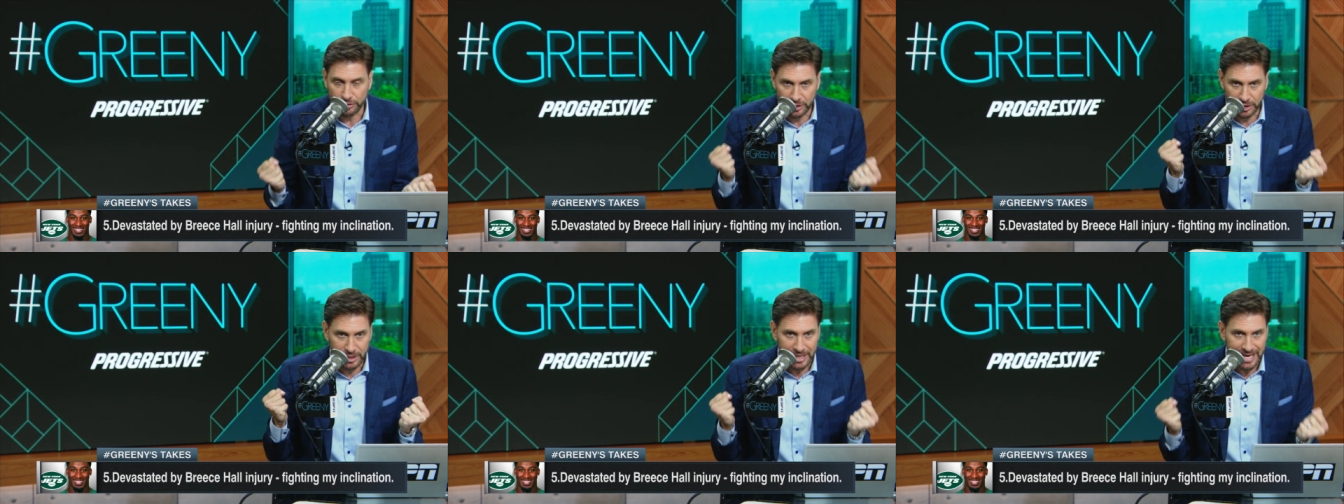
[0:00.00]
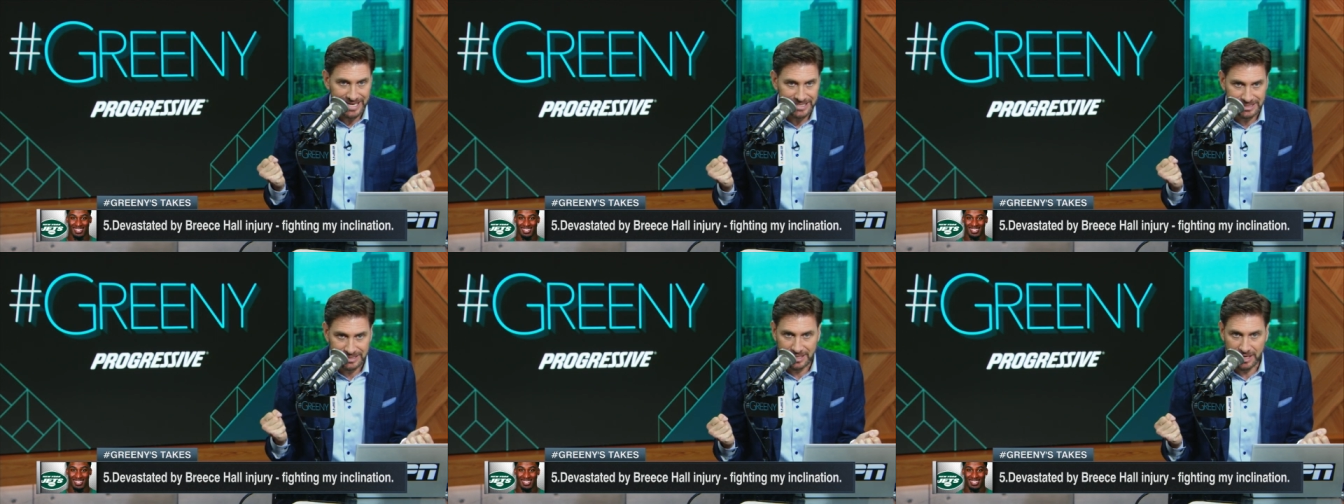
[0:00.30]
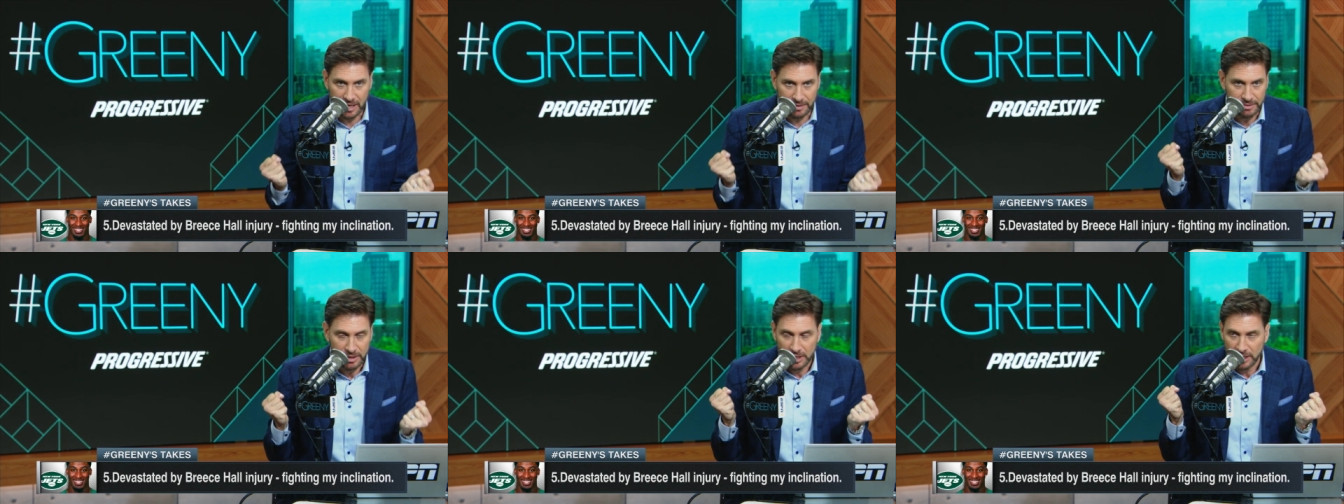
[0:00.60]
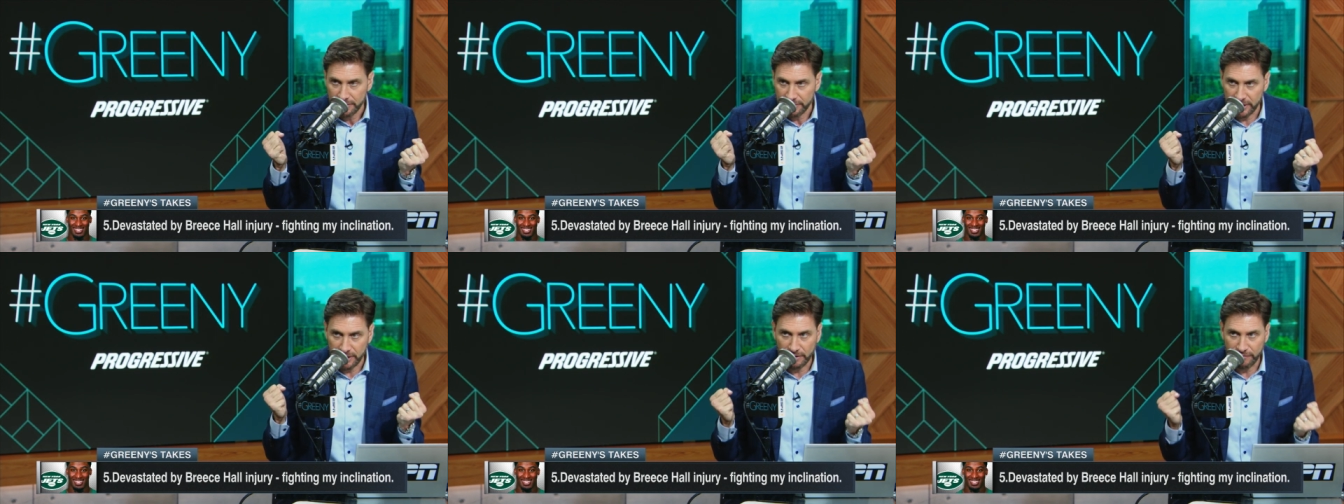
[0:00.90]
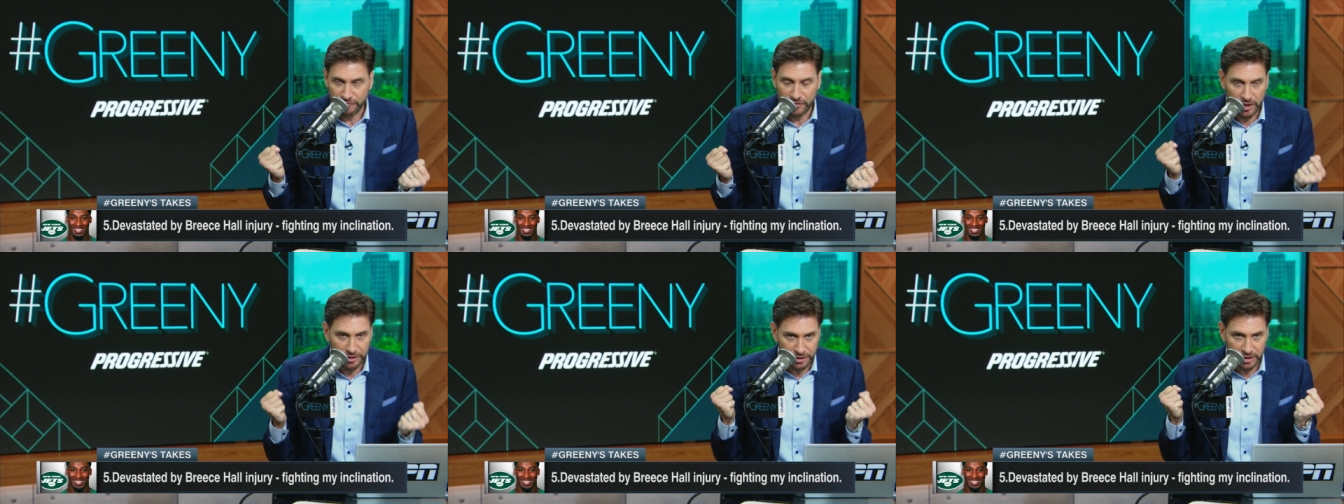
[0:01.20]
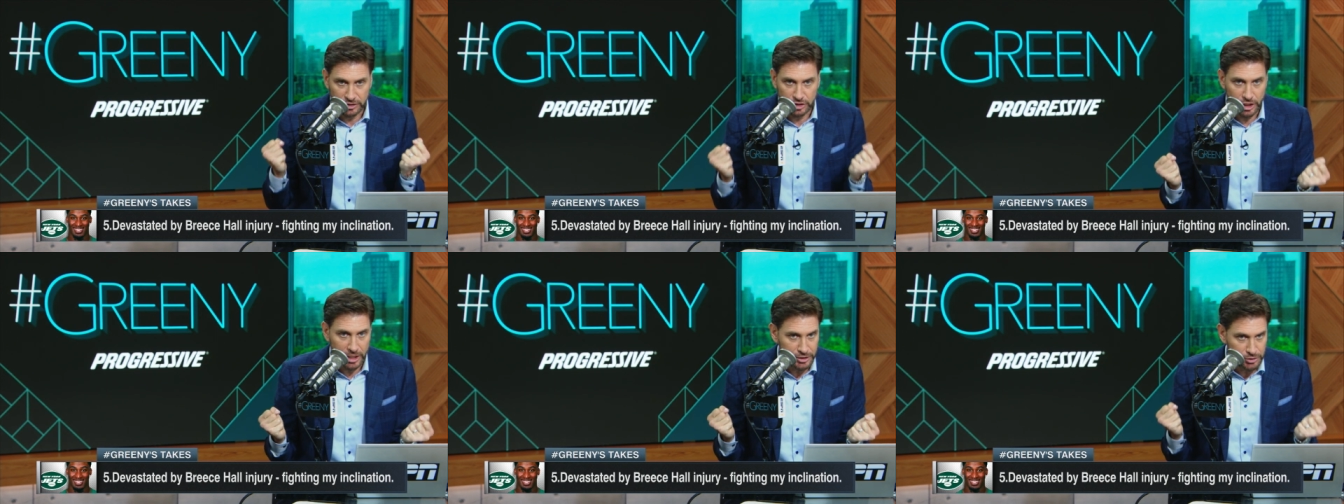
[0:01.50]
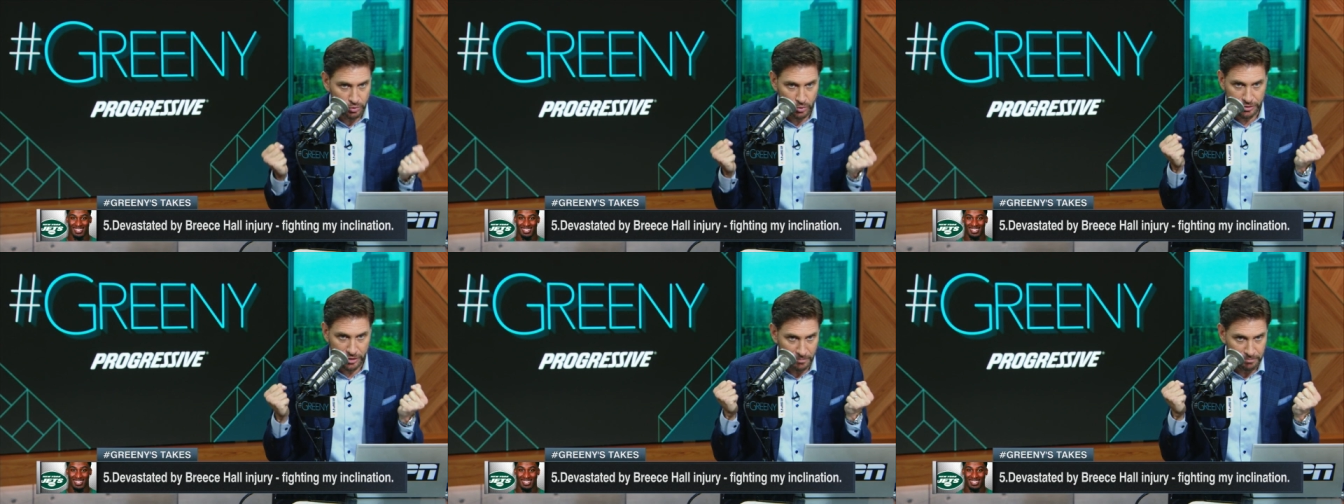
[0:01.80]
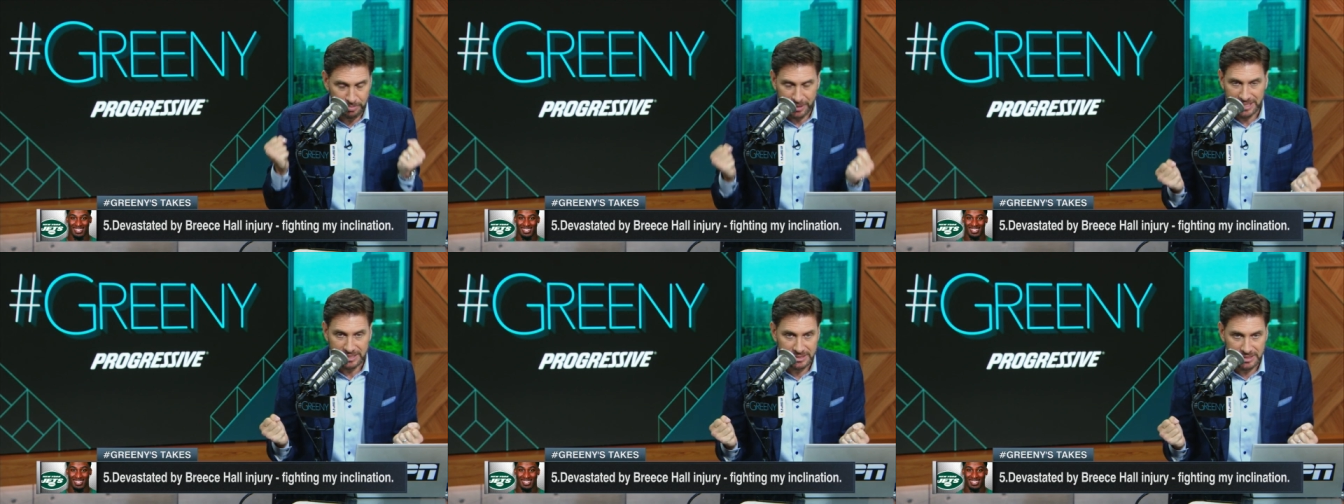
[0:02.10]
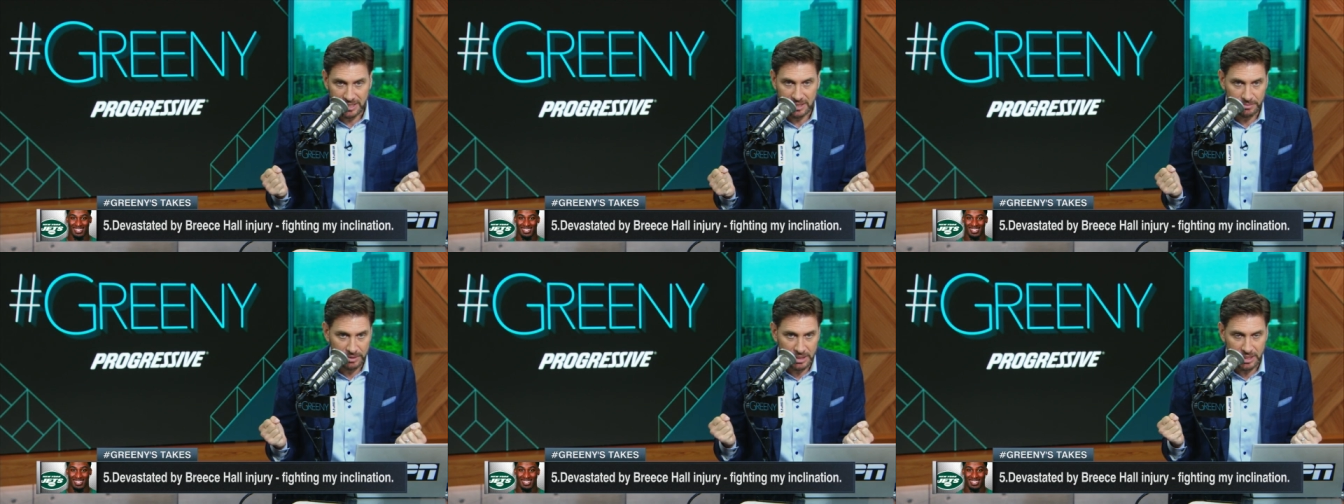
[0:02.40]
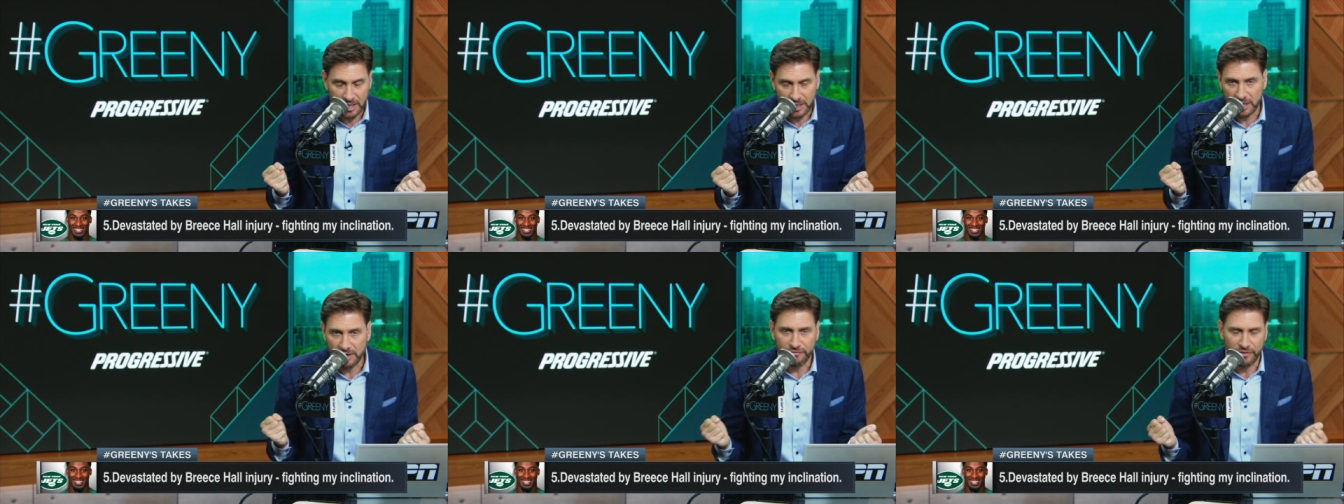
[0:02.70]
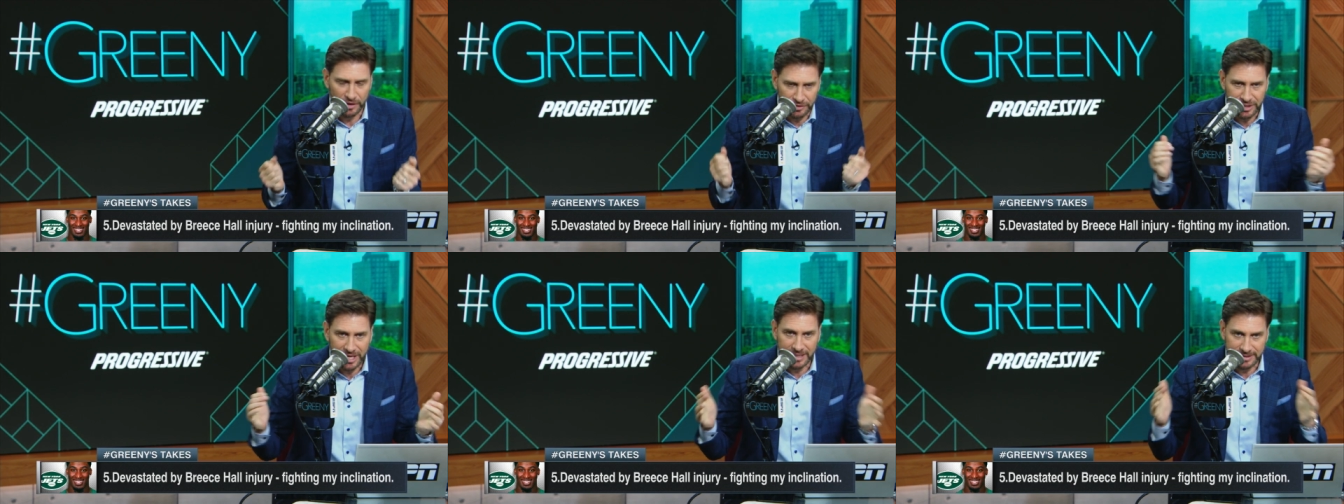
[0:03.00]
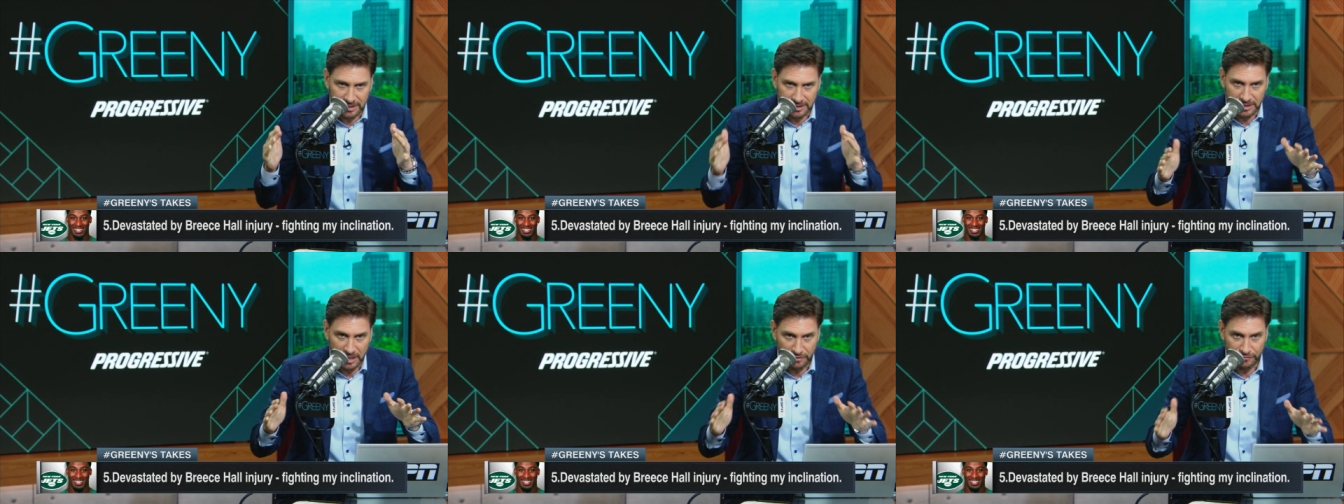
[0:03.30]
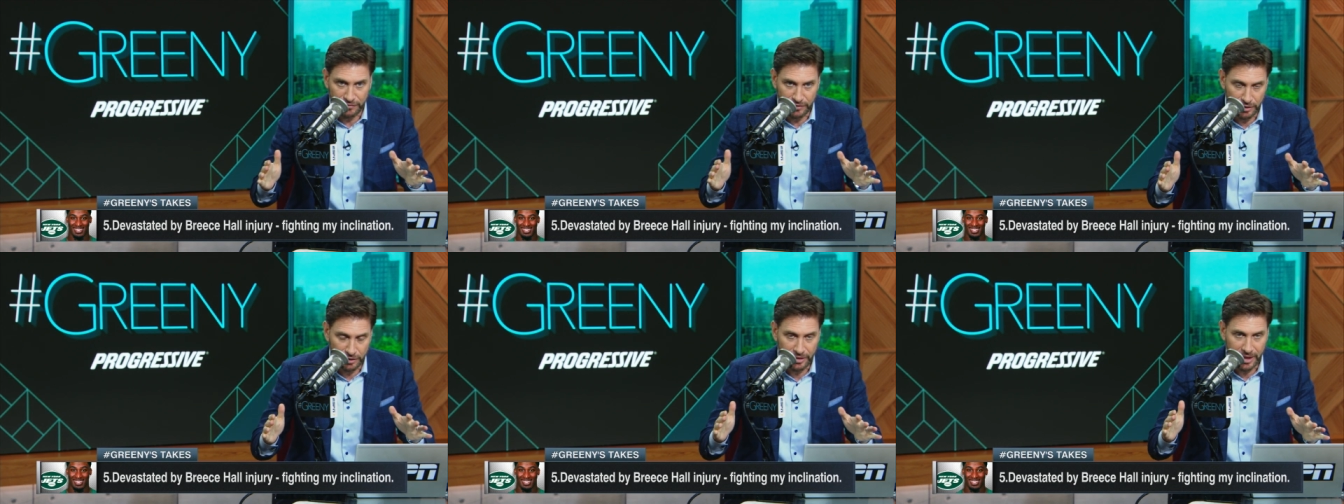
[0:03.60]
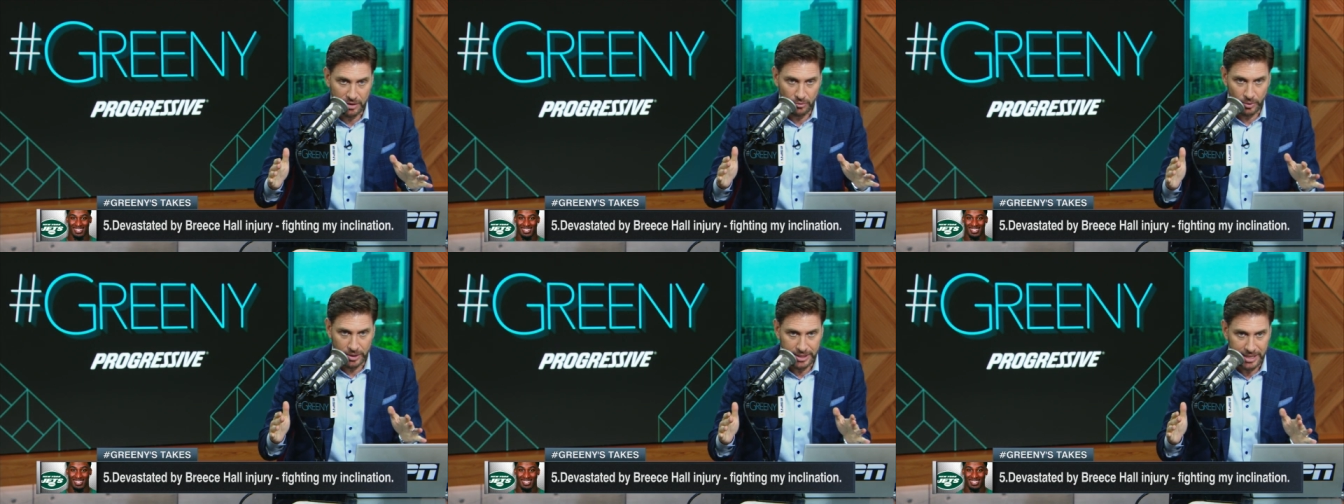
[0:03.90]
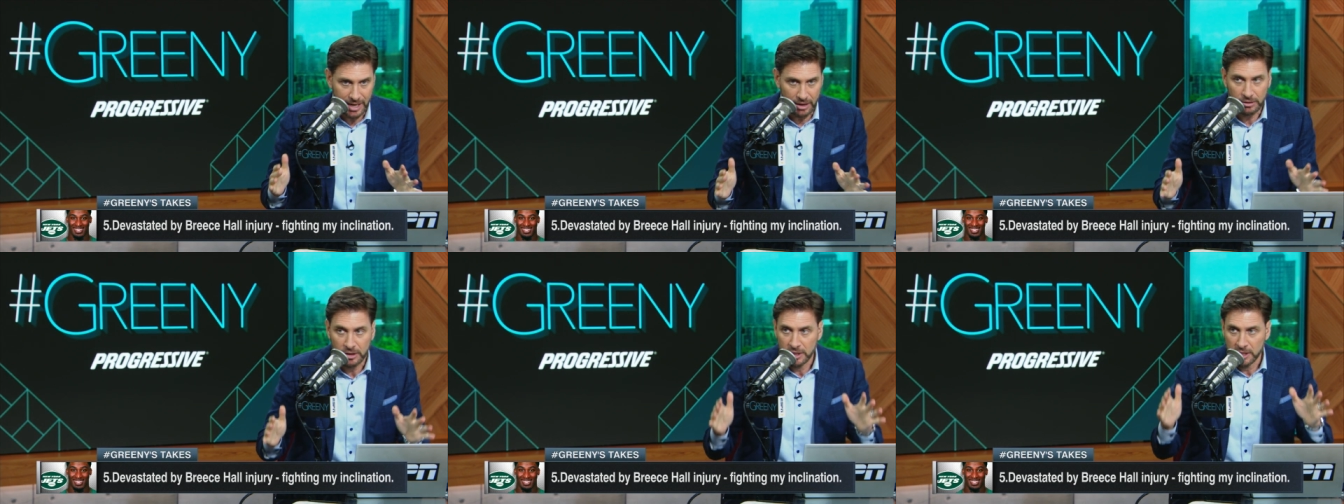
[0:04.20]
the last time that you felt the Jets were the best team in the NFL, not that they feel that way now,